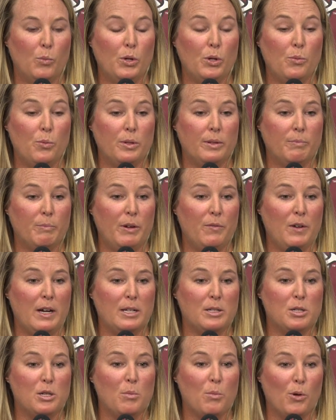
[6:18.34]
Well, we've
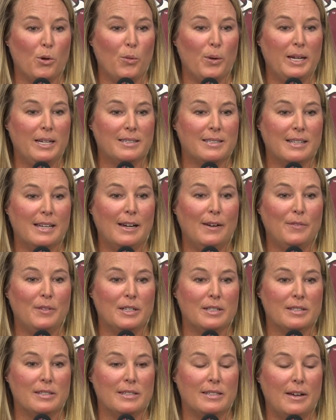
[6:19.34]
got two more weeks left.
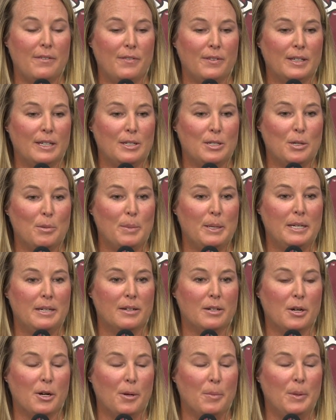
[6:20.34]
It's definitely to be
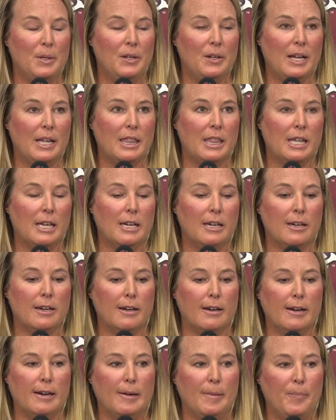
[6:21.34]
determined. I think
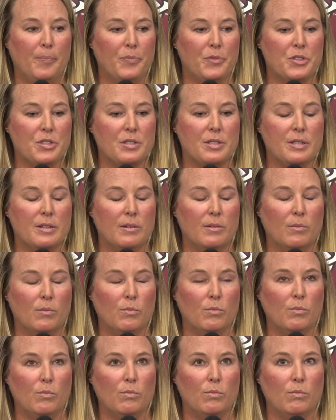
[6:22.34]

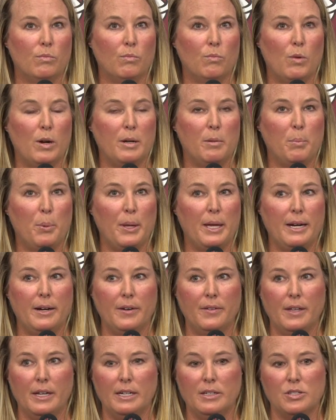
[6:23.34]
one
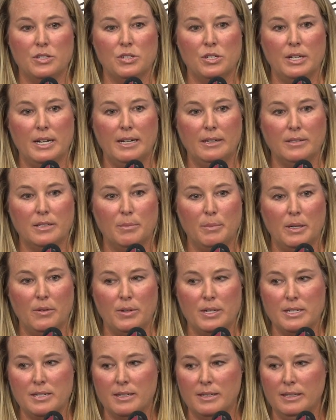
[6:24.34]
player that has stood out to me
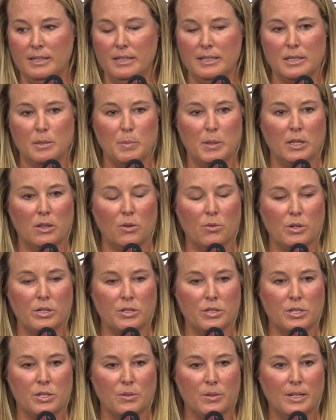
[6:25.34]
recently has been
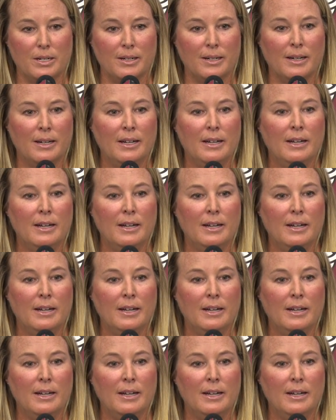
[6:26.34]
Lauren Stewart.